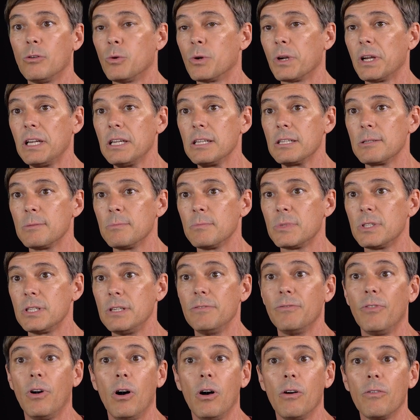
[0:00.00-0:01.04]
organisms
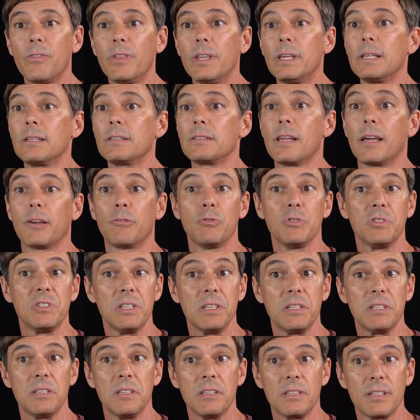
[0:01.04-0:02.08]
evolve things like
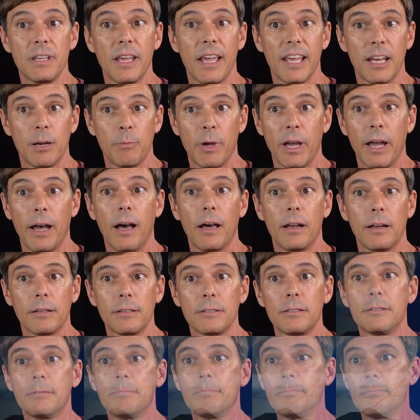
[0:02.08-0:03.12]
resistance to
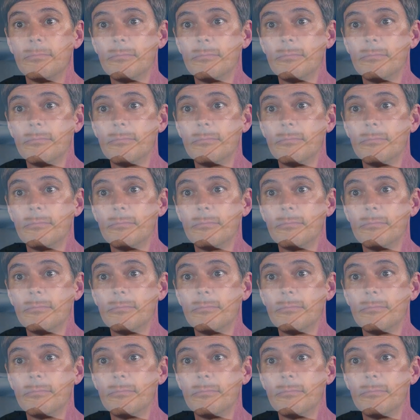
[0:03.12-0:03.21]
antibiotics.